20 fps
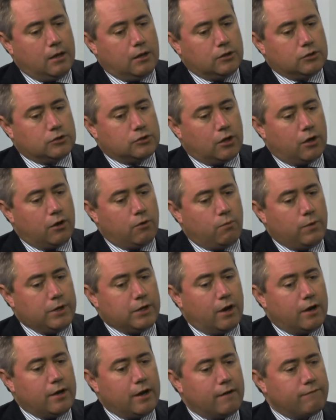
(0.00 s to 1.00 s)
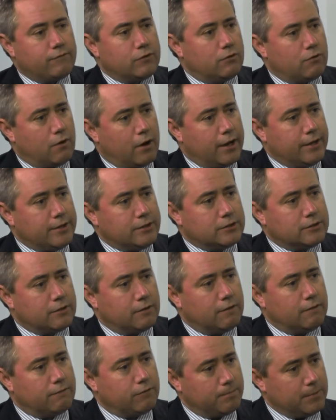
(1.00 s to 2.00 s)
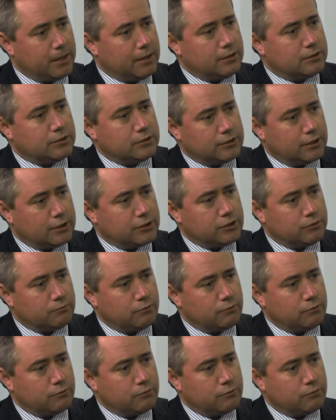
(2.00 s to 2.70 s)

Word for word: So we don't have the grades from that intersection.